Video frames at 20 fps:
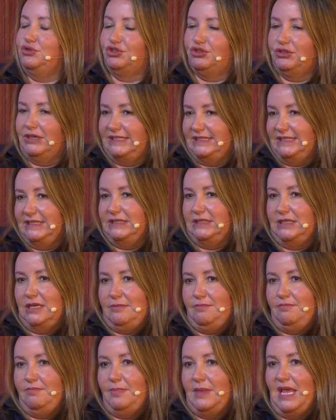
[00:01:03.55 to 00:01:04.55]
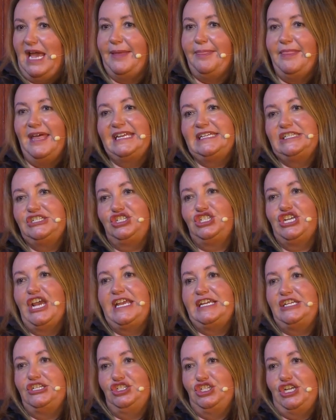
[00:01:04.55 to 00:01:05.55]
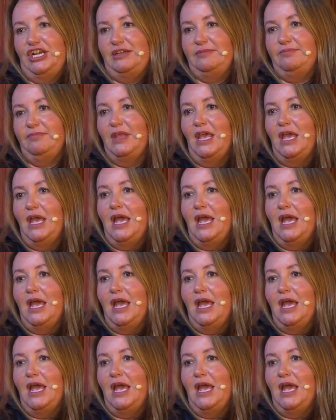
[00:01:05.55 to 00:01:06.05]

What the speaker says: trust them. And that is changing.